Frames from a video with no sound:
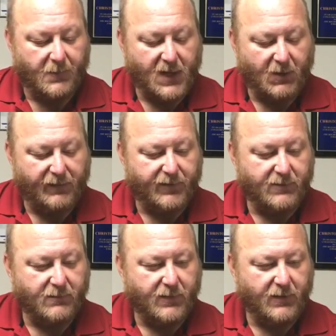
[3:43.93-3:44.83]

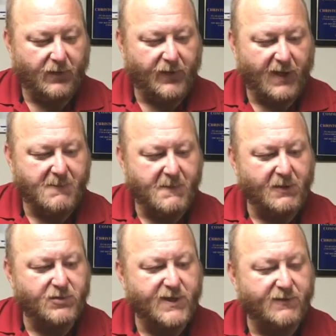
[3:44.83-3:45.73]
However, the
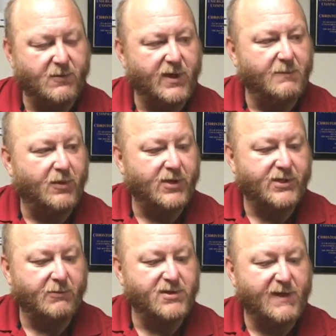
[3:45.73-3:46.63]
9mm was never really
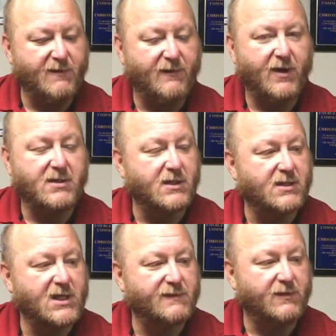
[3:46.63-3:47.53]
pushed. It was never very
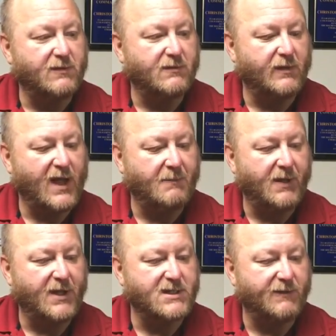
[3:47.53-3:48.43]
successful, not
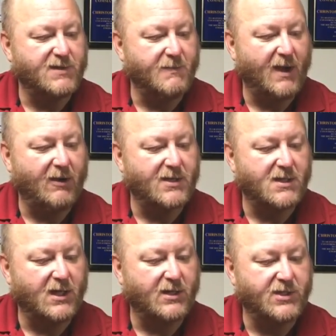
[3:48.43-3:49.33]
because of its
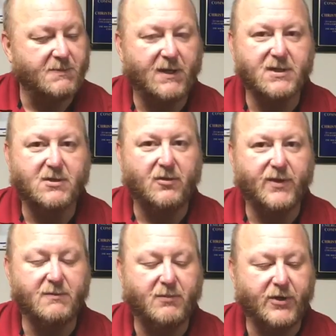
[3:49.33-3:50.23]
merits, just because
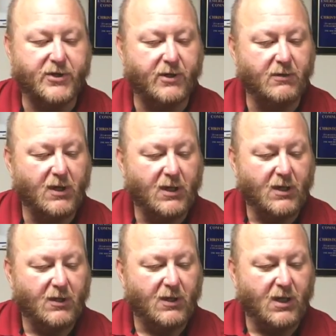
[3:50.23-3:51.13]
Colt didn't push
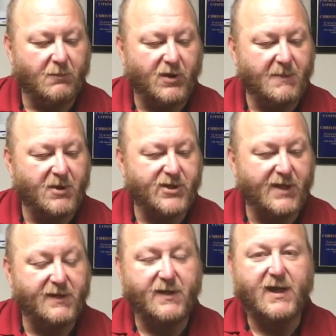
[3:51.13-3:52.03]
it. Pretty much
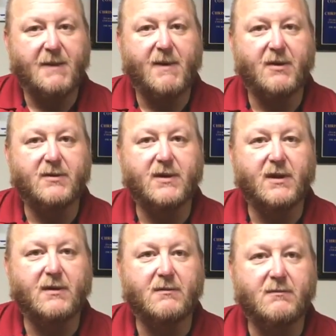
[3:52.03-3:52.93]
anything that came out
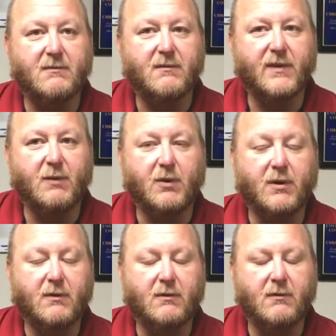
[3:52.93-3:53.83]

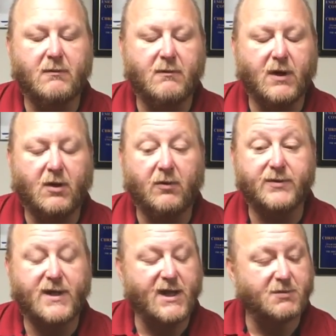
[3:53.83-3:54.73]
the
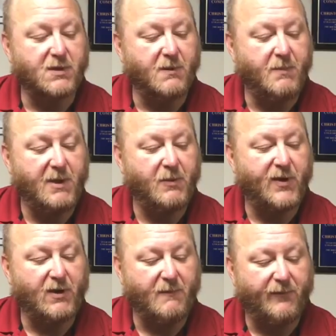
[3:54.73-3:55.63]
Colt size would compete
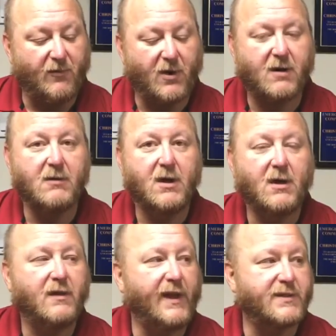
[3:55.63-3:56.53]
with their M4,
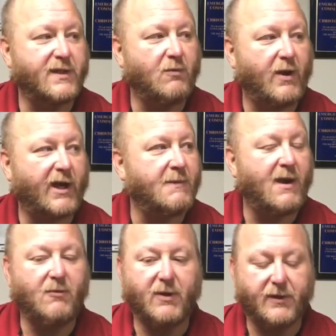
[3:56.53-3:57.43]
they just didn't want to come
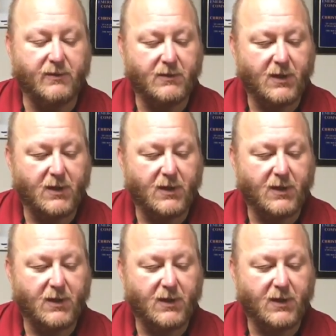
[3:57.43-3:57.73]
out with.